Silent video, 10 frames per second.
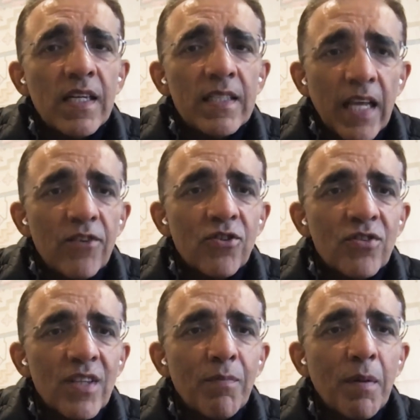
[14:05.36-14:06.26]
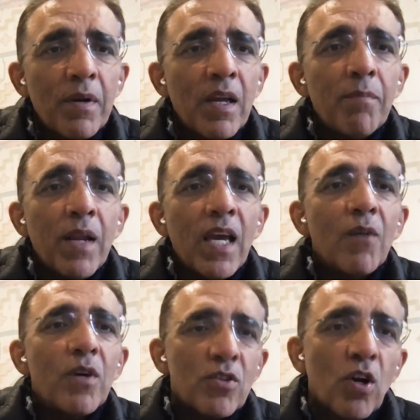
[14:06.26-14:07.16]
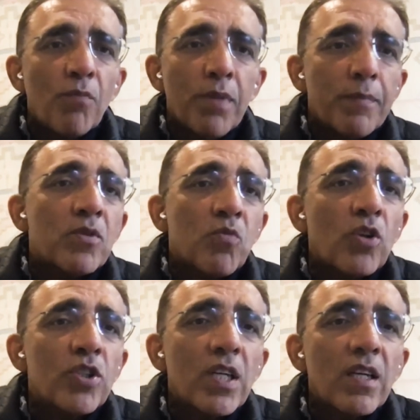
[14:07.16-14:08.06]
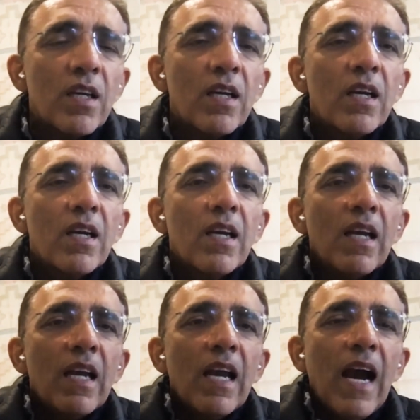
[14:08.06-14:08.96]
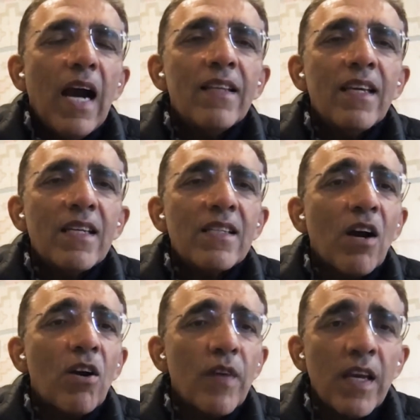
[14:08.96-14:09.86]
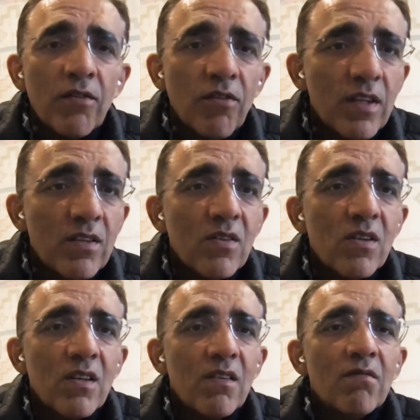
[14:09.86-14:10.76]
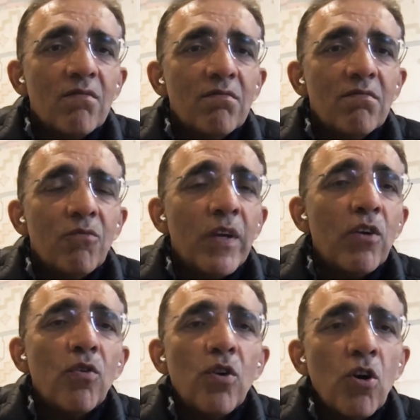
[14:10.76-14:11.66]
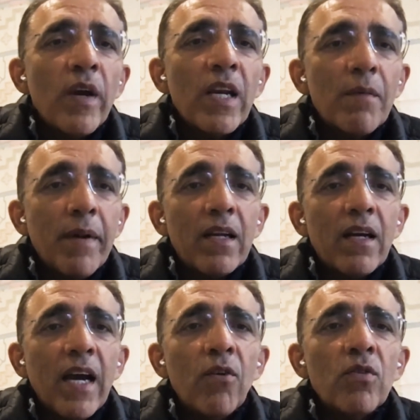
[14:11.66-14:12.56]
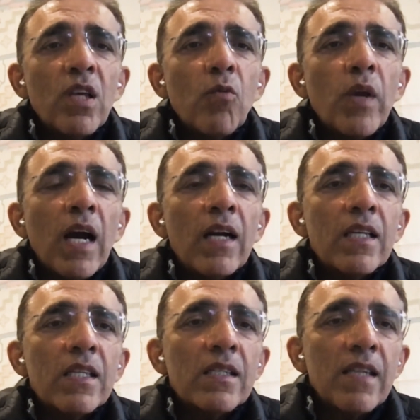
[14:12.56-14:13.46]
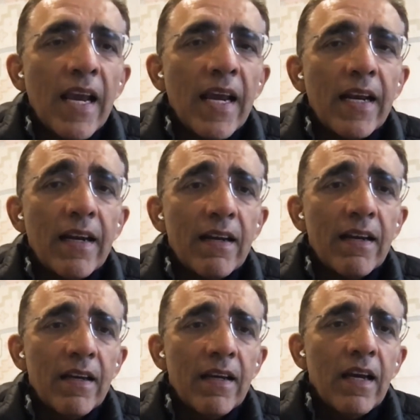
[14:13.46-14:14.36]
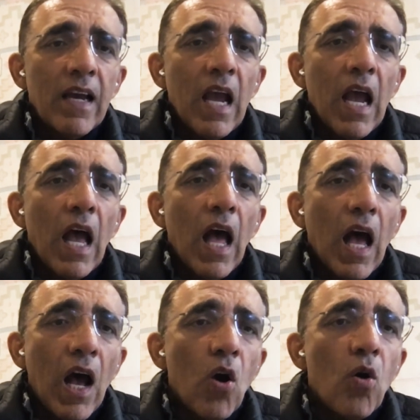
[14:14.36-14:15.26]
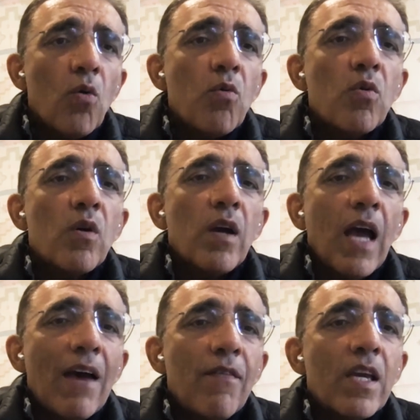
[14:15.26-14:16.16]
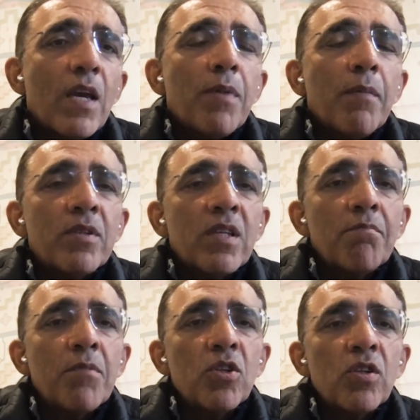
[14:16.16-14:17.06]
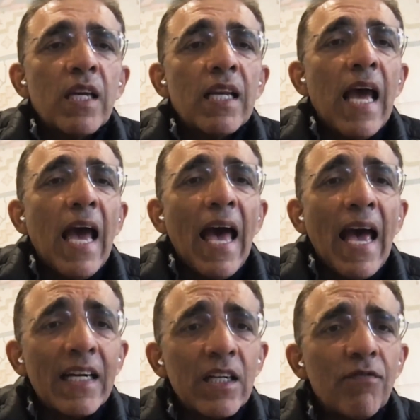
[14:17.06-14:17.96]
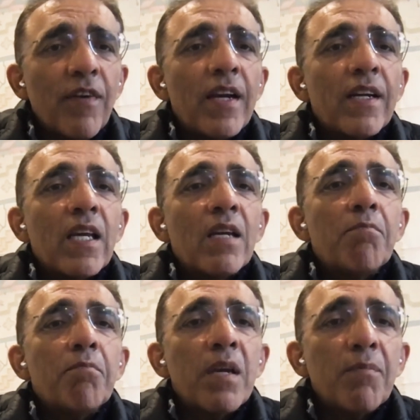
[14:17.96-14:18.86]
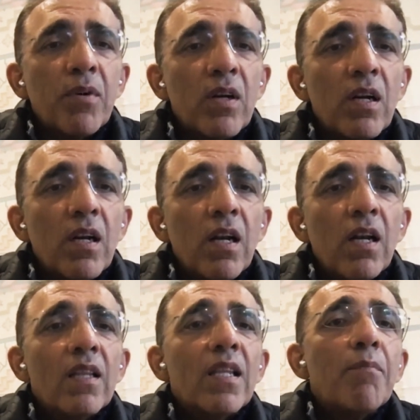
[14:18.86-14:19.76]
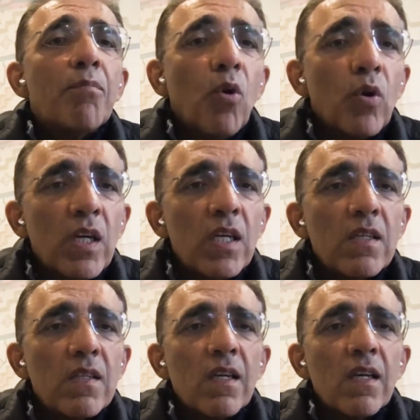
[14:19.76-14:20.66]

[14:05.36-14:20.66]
intention that people are playing what is called purpose washing. I think it's out of ignorance. We don't know any better. I don't think we understand how having a purpose and mission can activate in people, the employees,